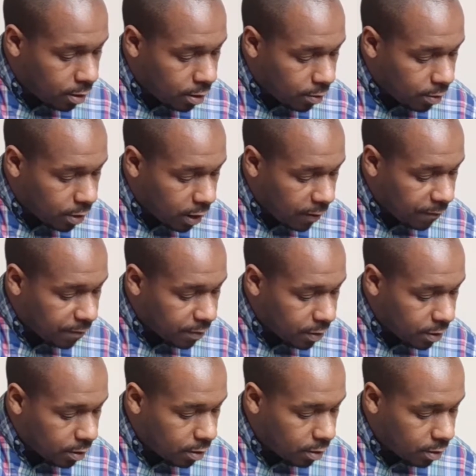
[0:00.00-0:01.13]
Definitely.
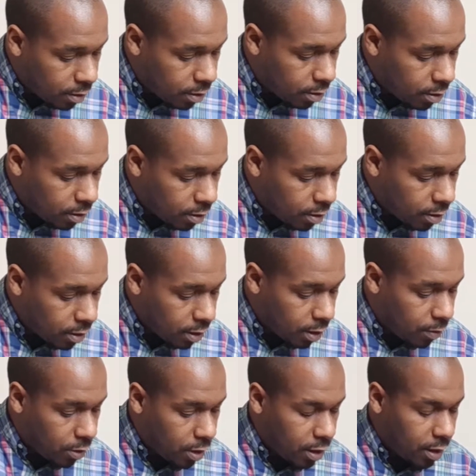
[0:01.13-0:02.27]
Yeah, you're
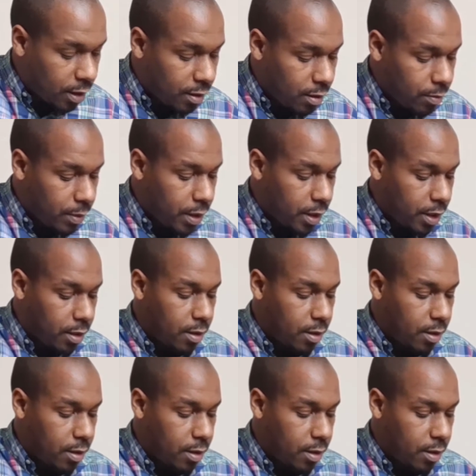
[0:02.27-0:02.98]
going to get them in there.